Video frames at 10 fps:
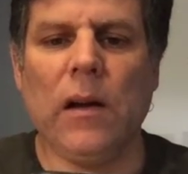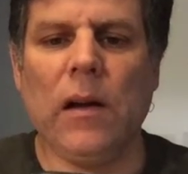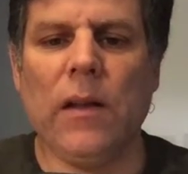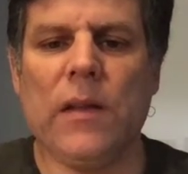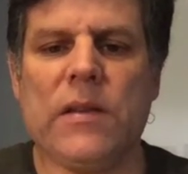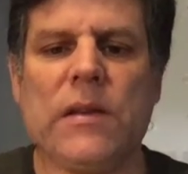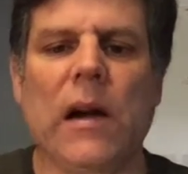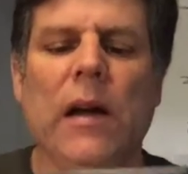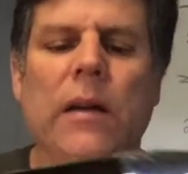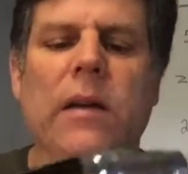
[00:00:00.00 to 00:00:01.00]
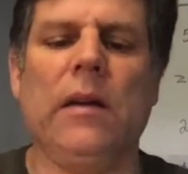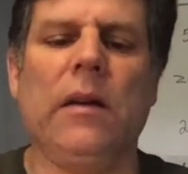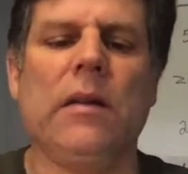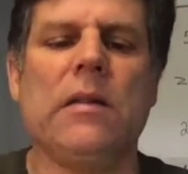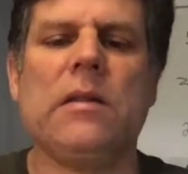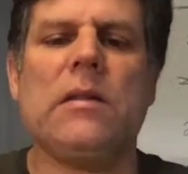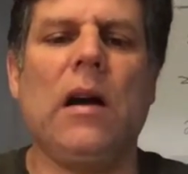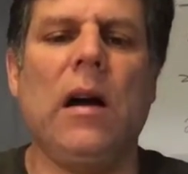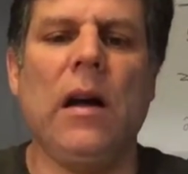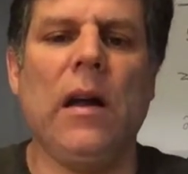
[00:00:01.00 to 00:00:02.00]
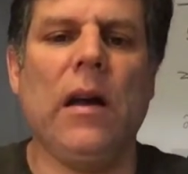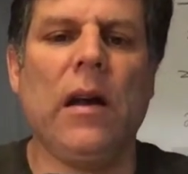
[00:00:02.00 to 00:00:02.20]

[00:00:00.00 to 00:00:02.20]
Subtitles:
on this side, inside,